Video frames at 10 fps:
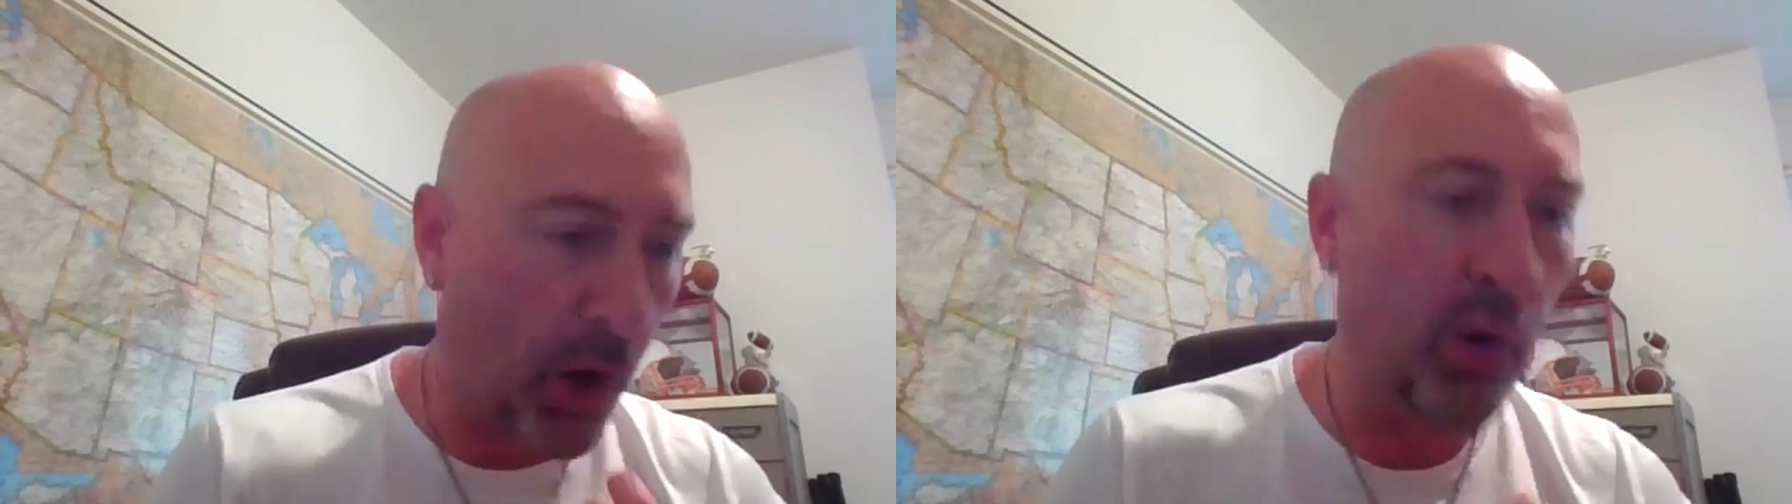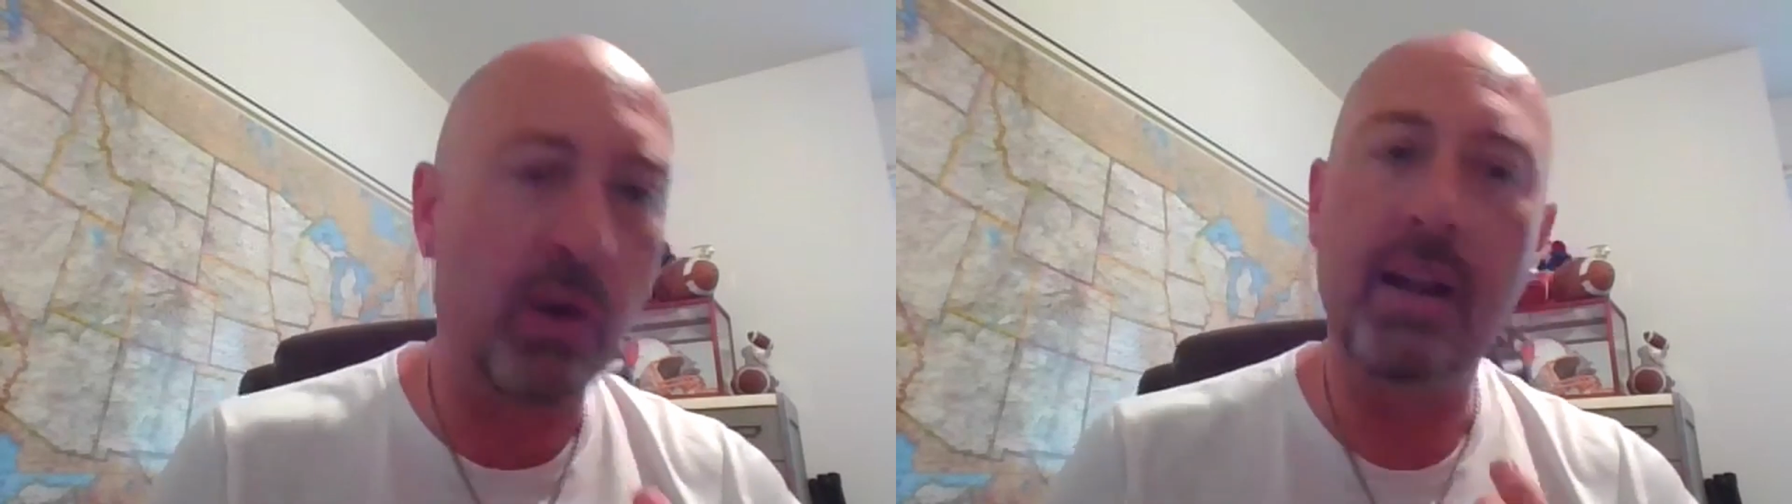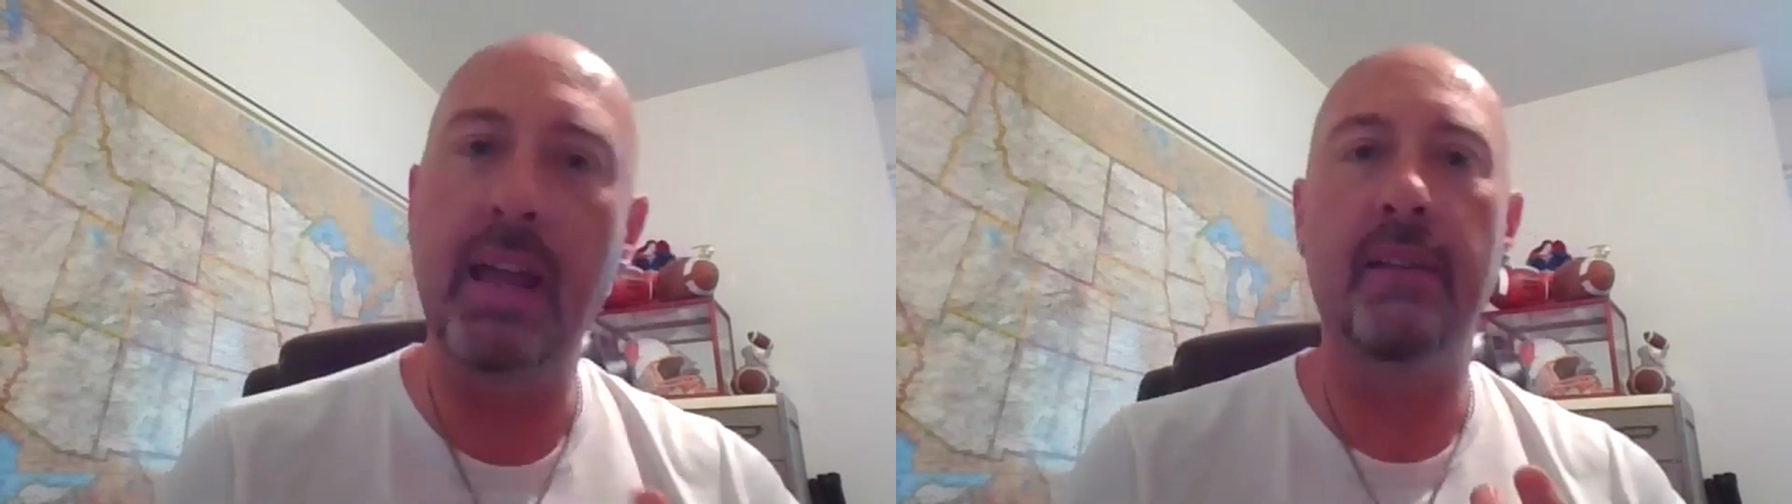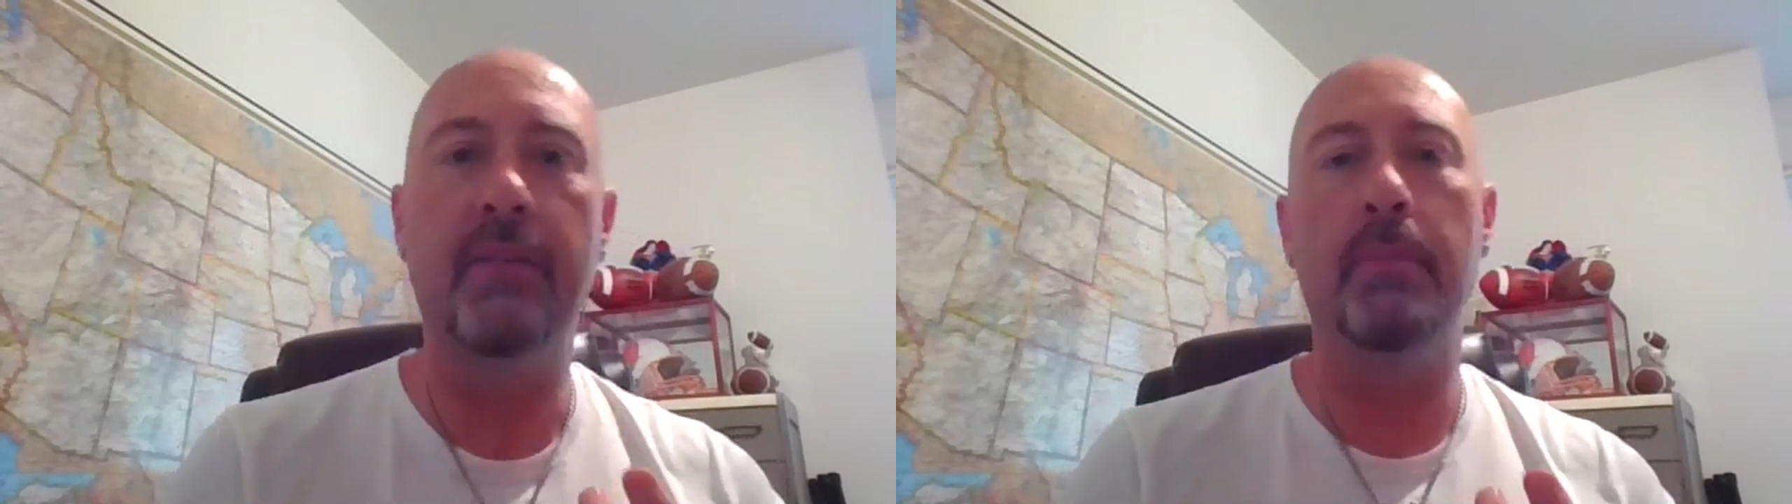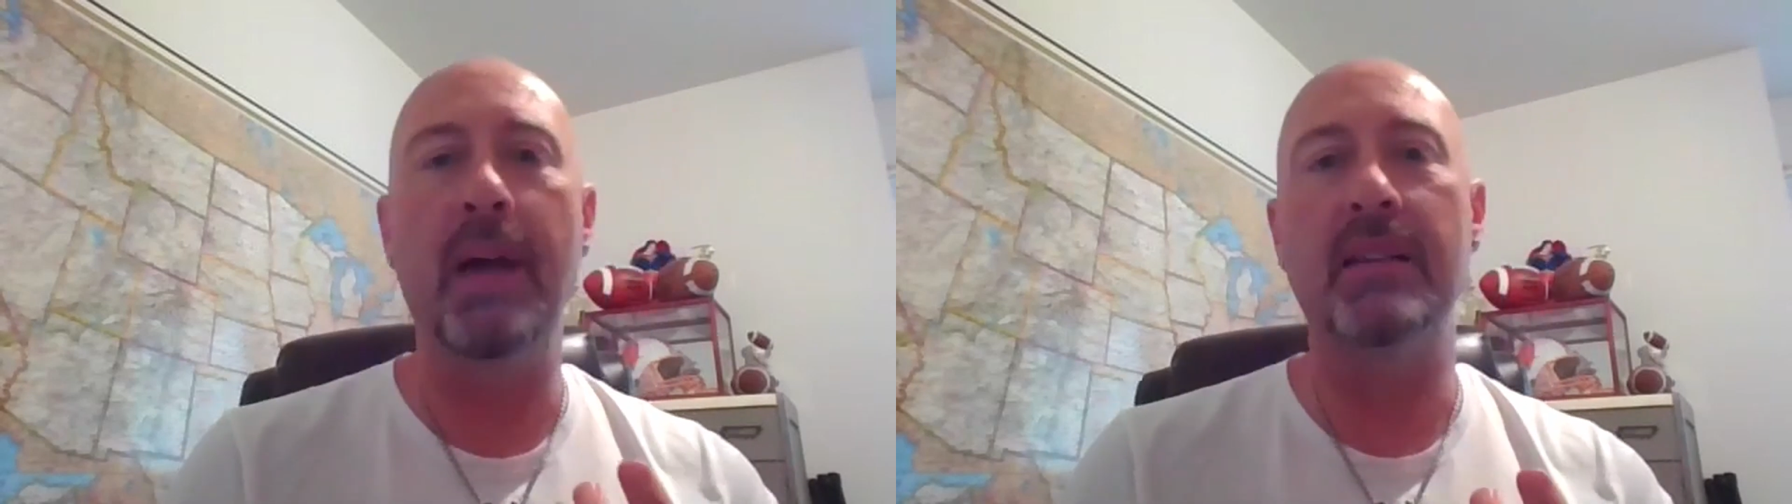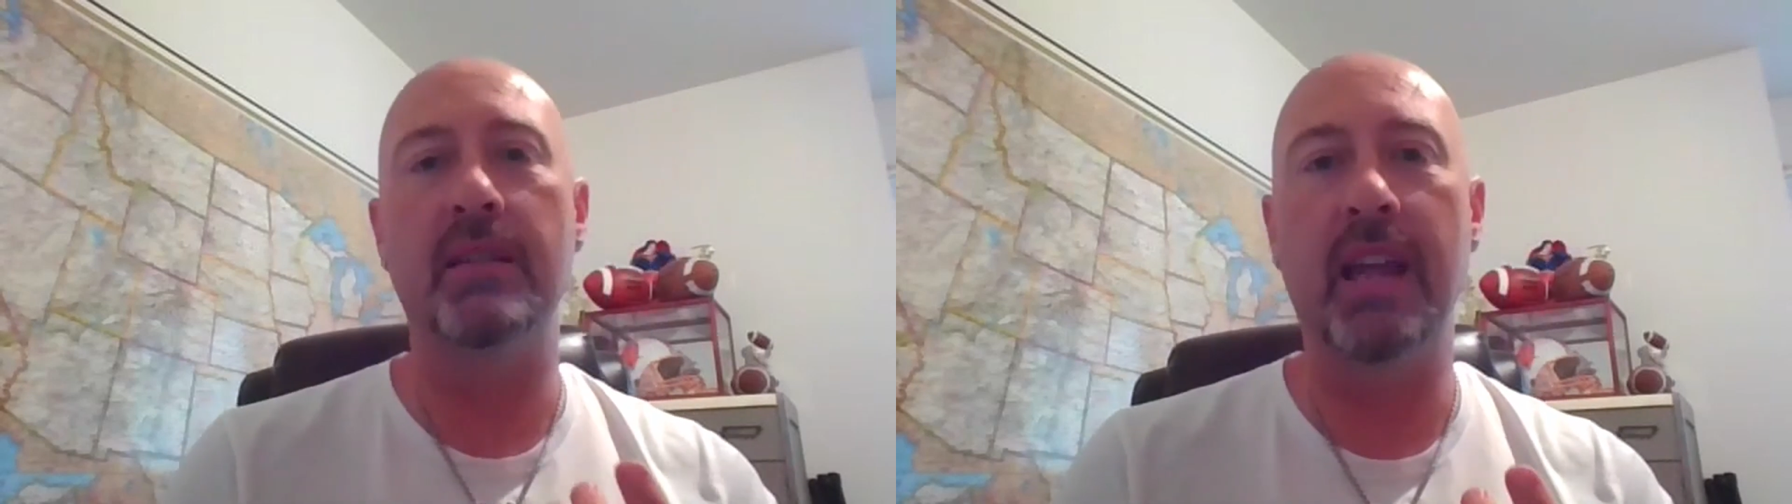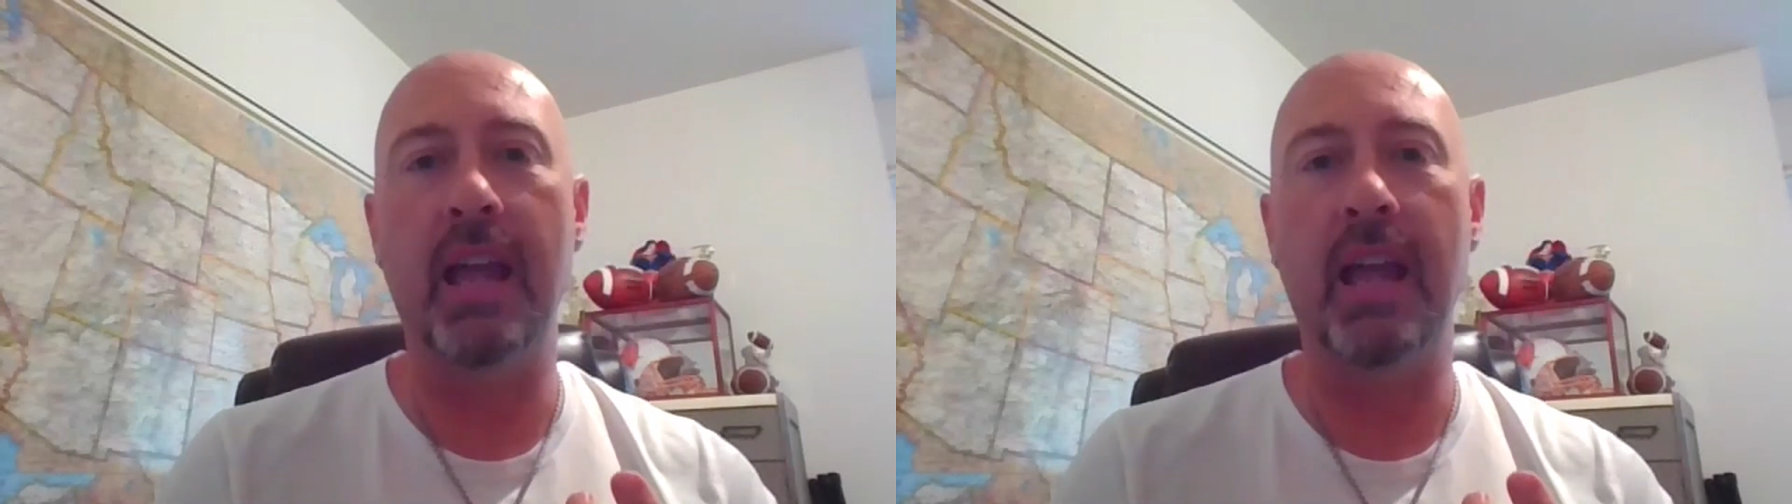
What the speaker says: current NFL passing